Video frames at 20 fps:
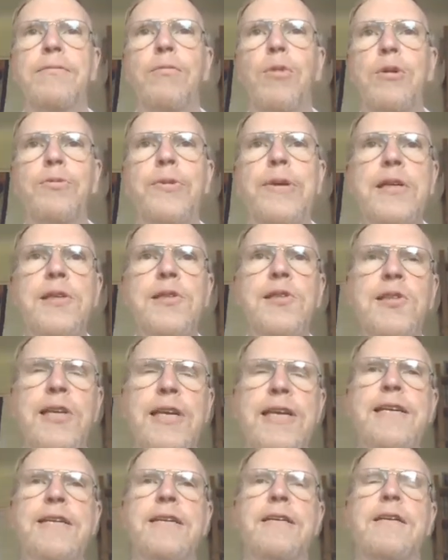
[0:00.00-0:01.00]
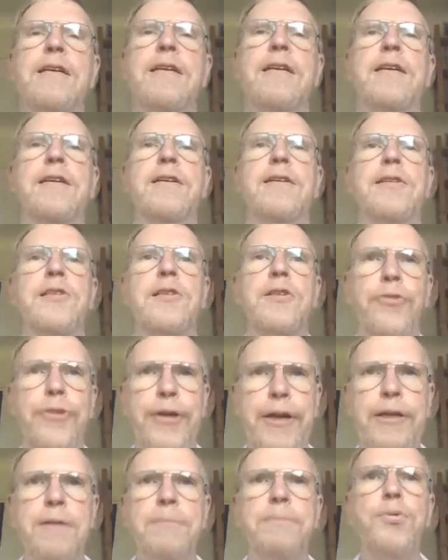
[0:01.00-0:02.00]
what we are seeing here is
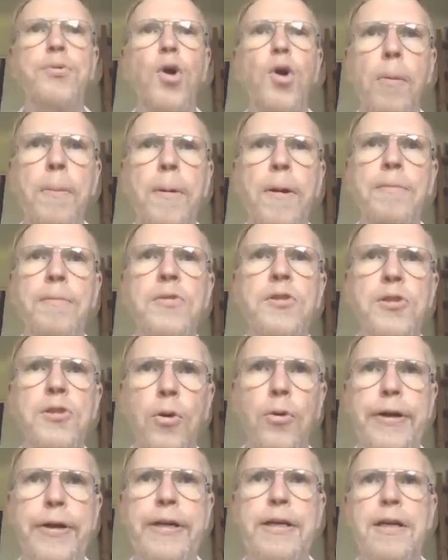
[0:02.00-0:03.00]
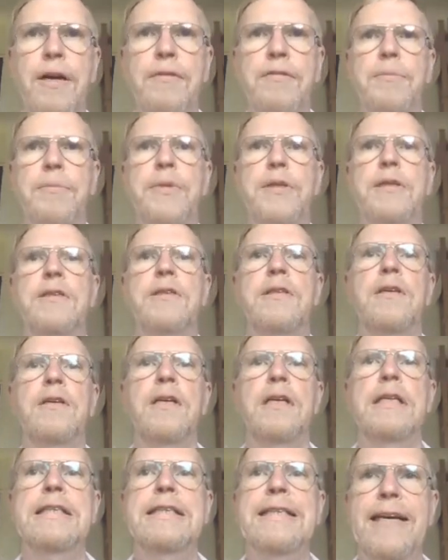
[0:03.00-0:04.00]
creating problems. Soaring government
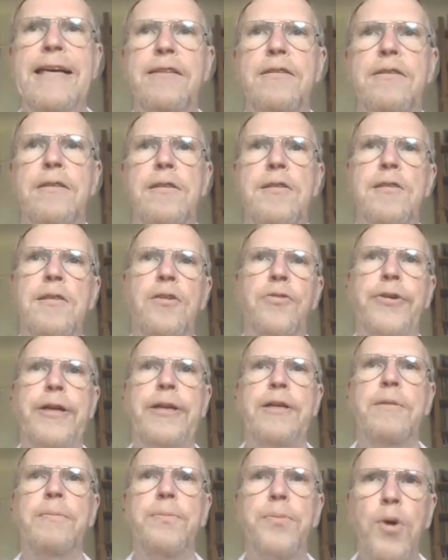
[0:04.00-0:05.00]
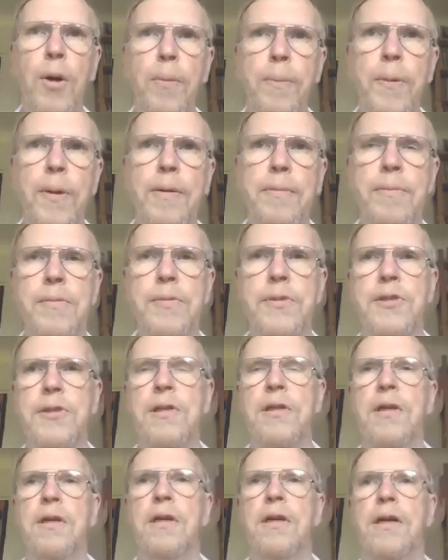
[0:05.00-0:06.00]
debt is creating problems.
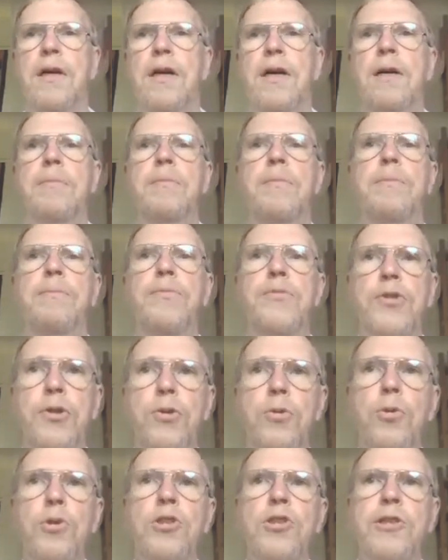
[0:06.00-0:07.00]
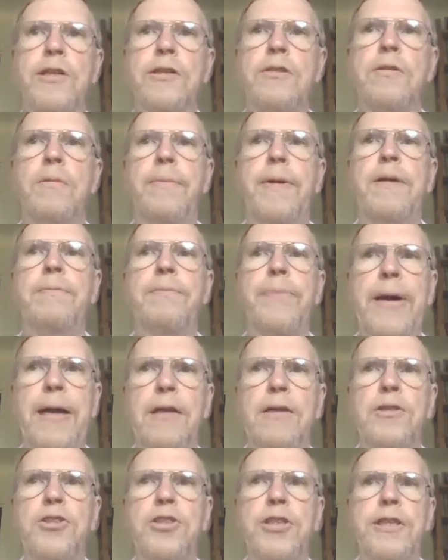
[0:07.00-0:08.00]
Huge central bank
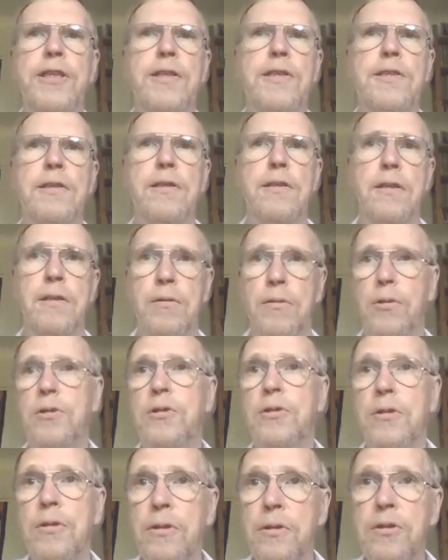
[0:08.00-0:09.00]
balance sheets could